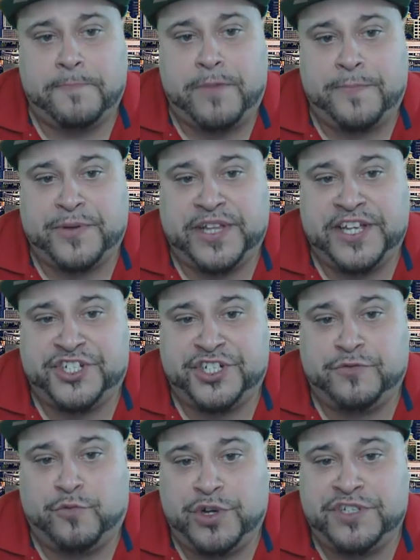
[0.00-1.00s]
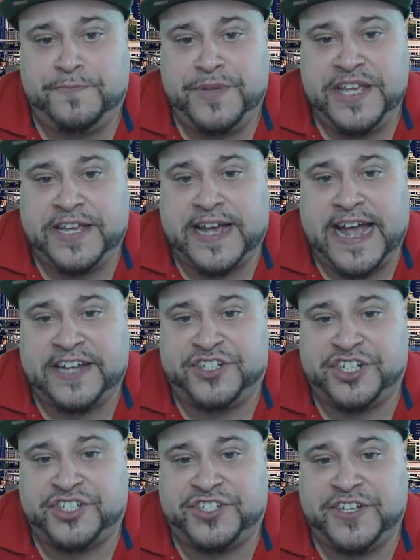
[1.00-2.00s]
population would peak at
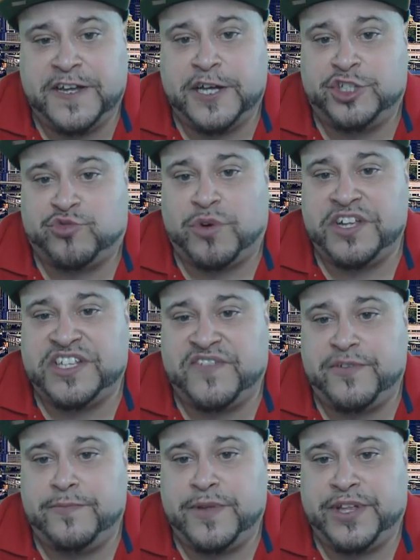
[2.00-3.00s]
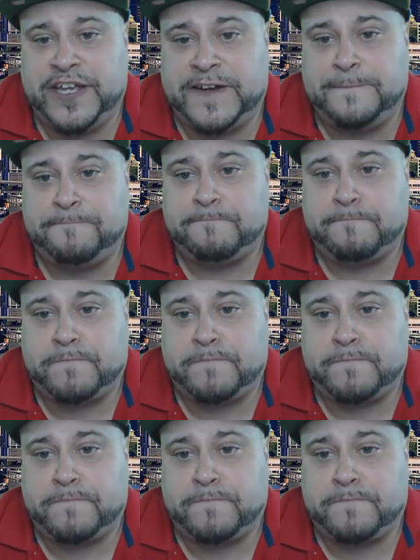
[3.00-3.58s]
just 27 million